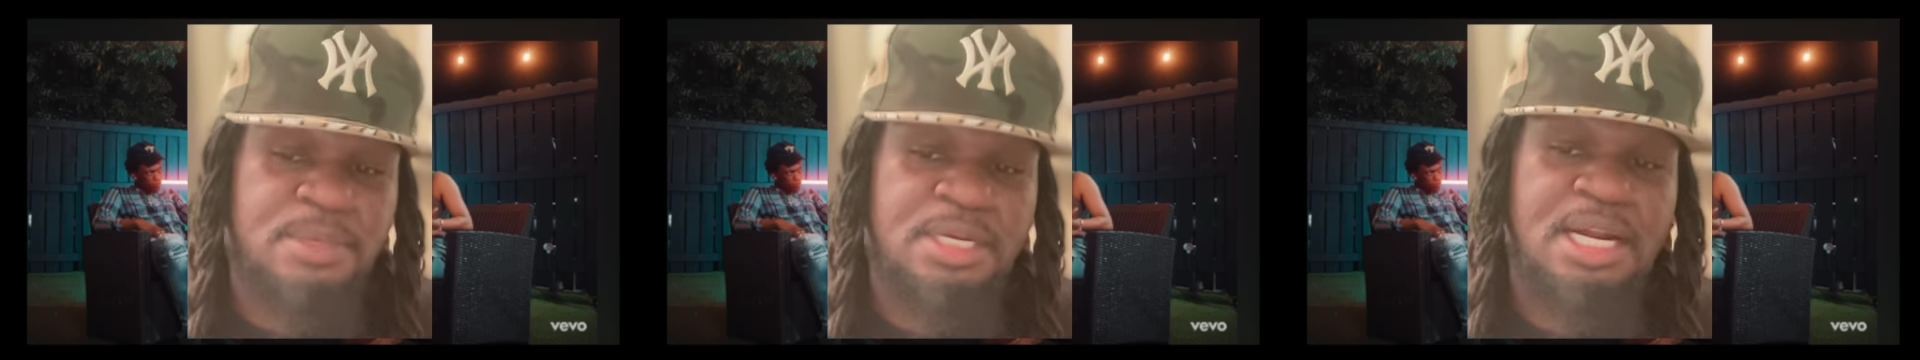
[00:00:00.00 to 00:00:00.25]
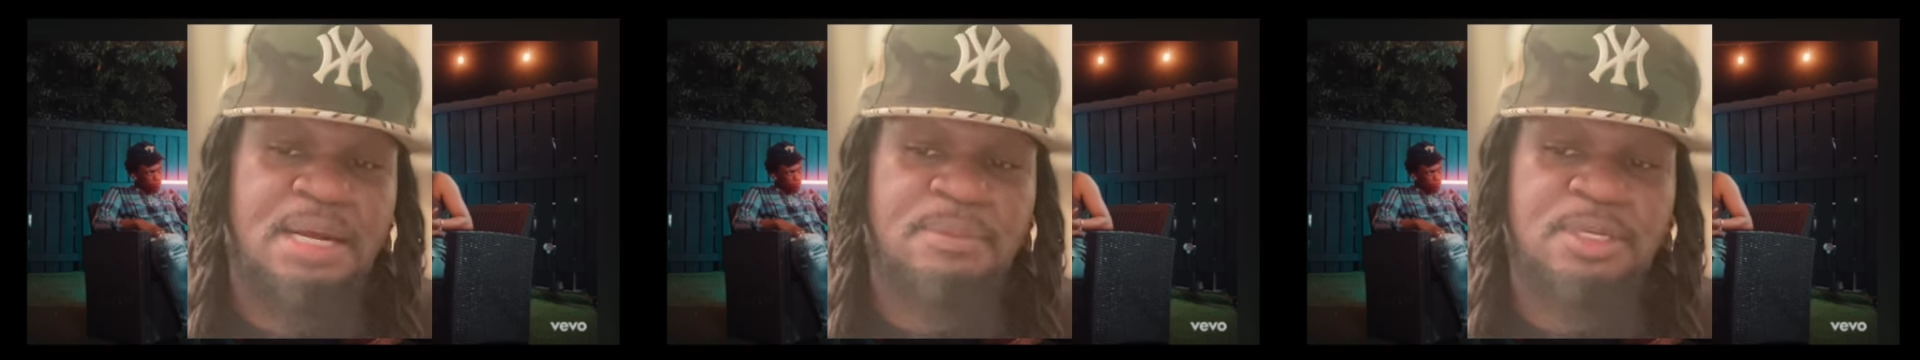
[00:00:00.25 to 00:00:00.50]

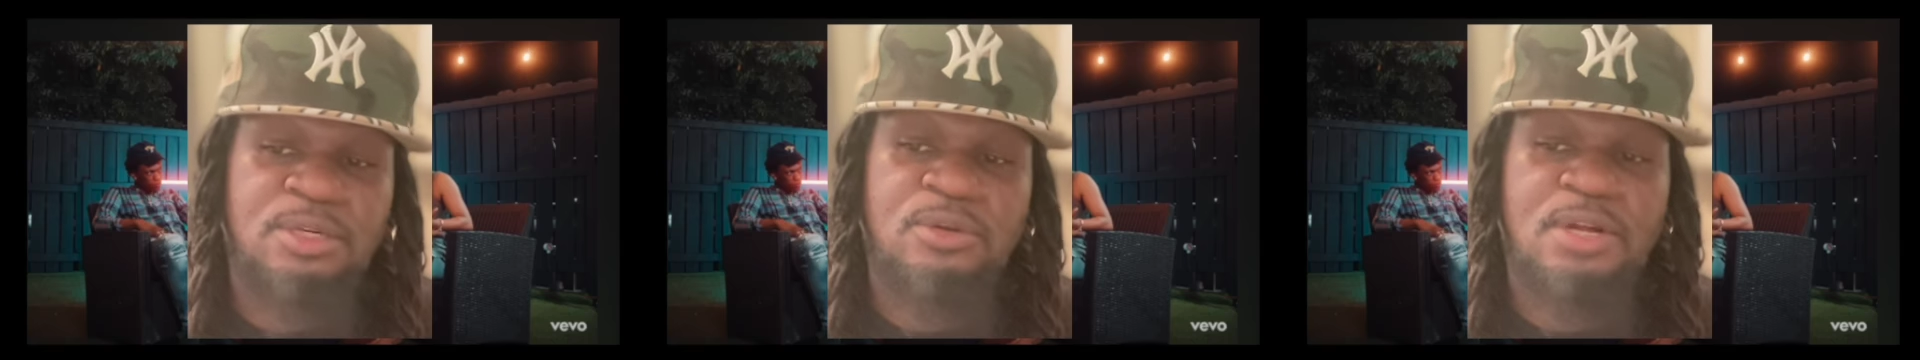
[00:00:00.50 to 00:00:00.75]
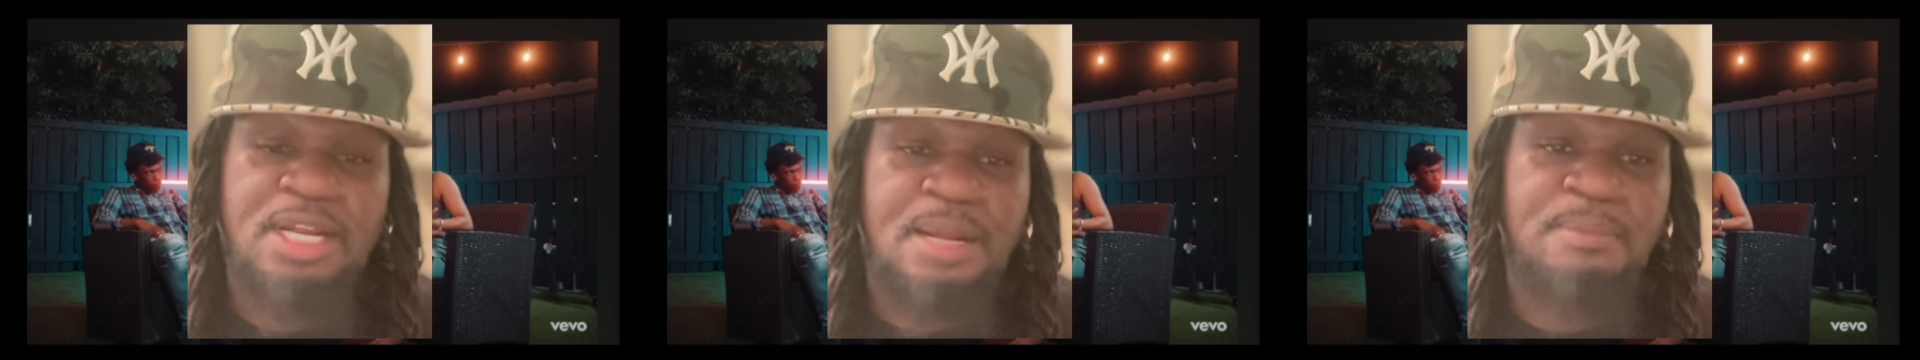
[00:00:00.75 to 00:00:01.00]
but I'm gonna
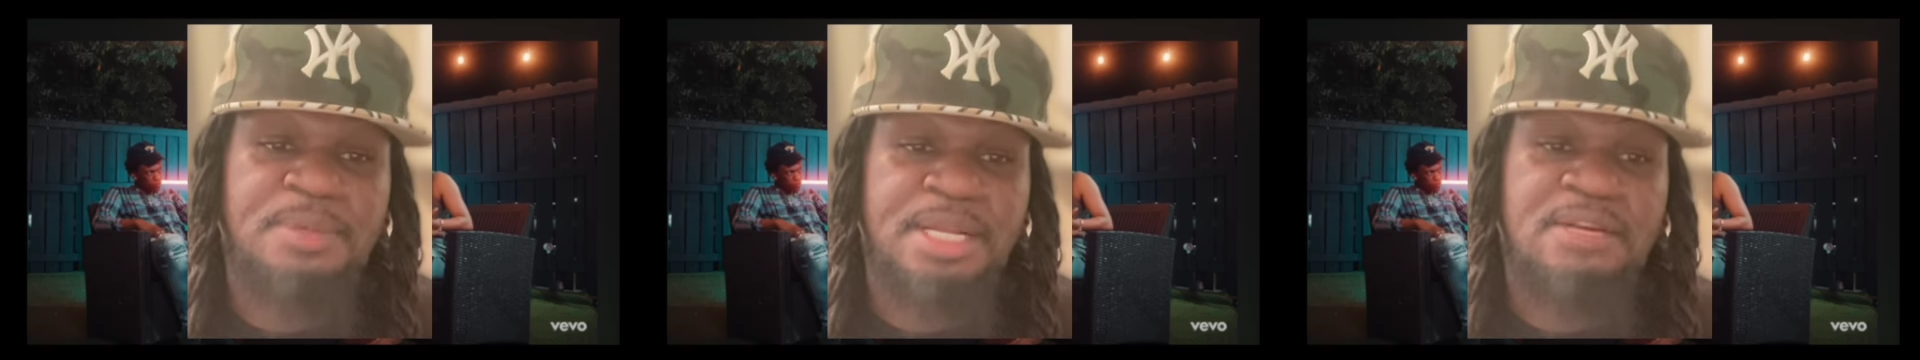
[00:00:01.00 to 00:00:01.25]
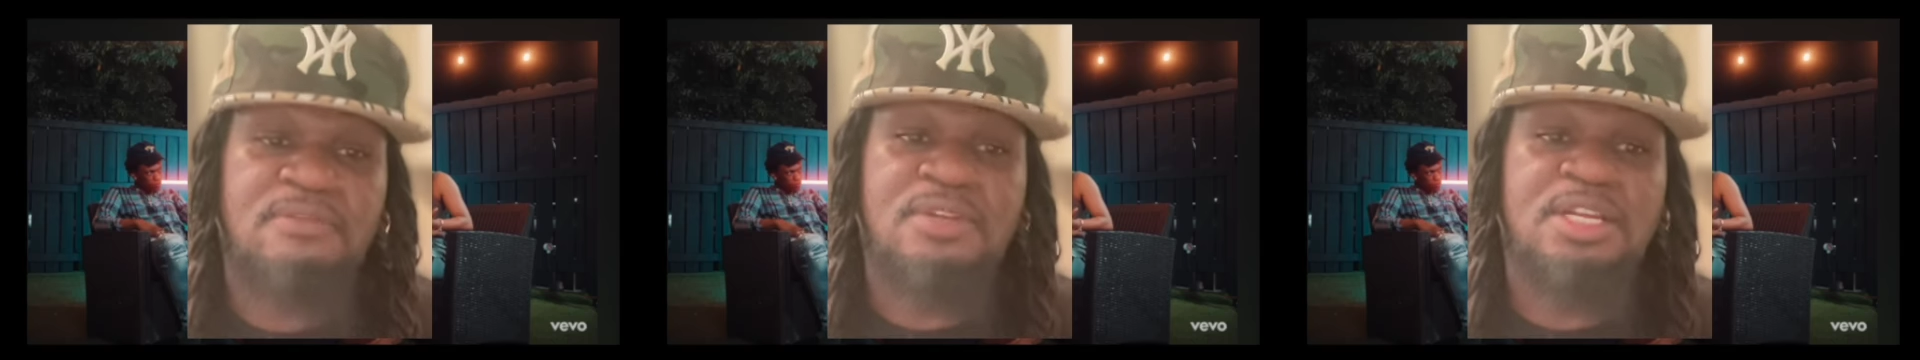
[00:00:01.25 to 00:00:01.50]
go ahead and
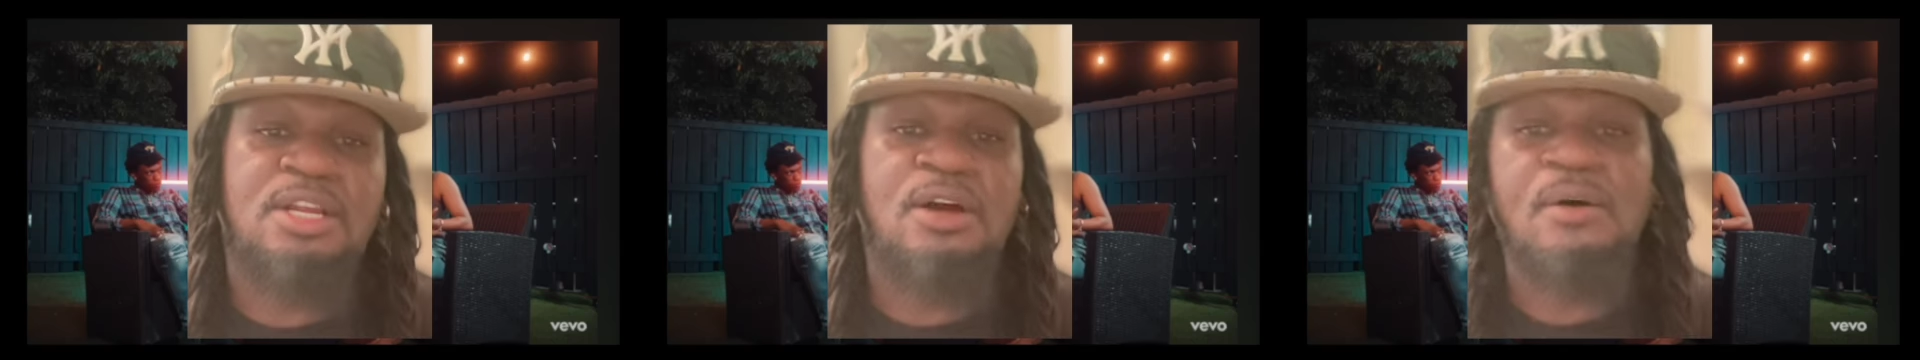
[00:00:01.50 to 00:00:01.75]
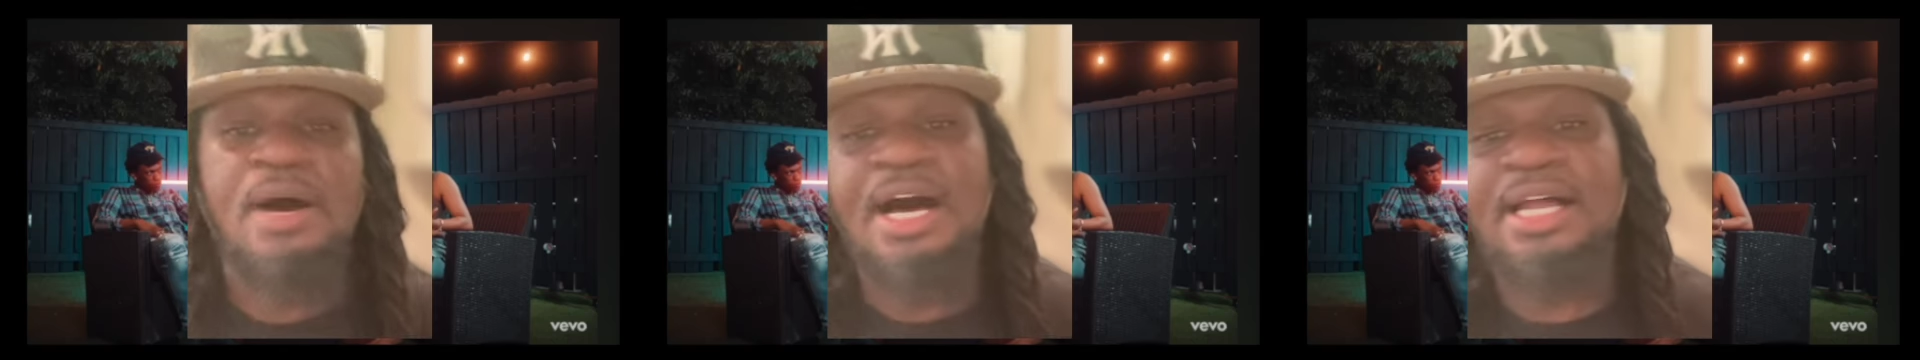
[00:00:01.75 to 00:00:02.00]
play the
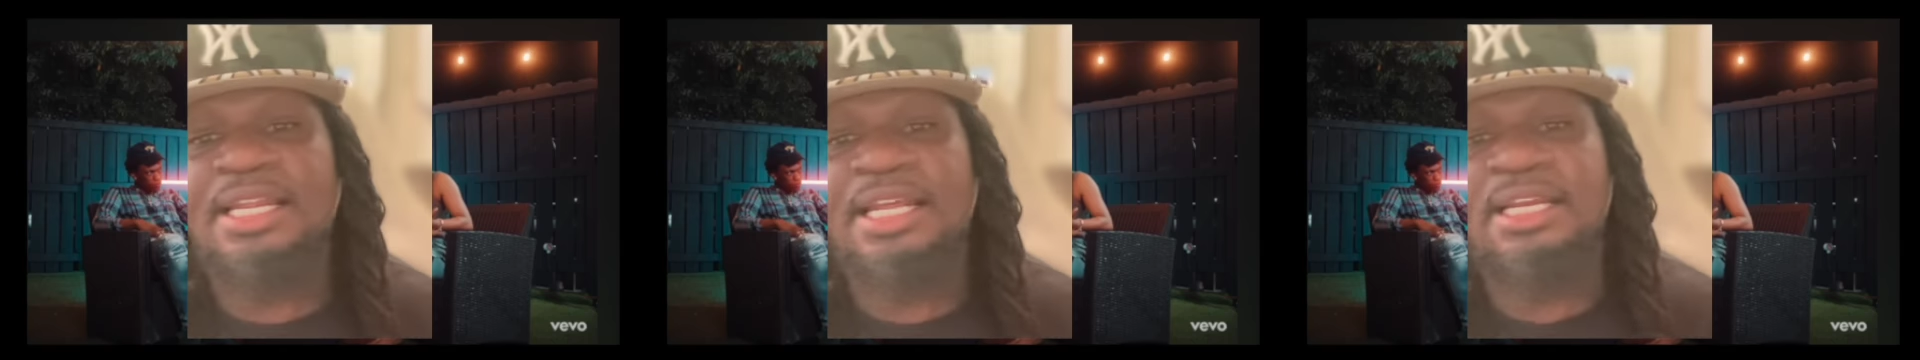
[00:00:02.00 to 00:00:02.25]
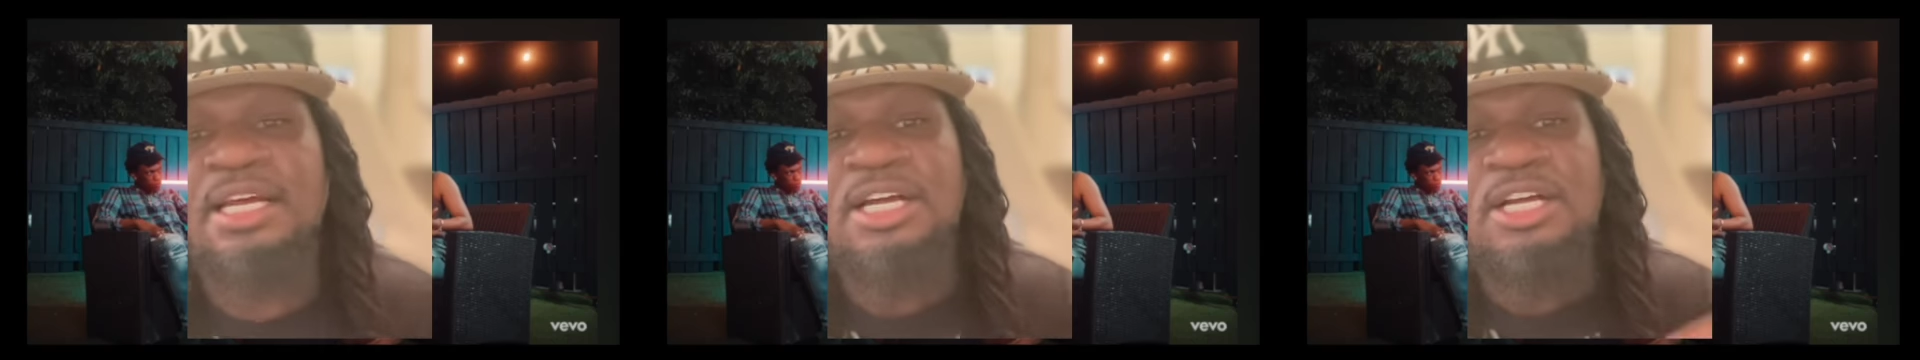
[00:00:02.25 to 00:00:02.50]
video, and then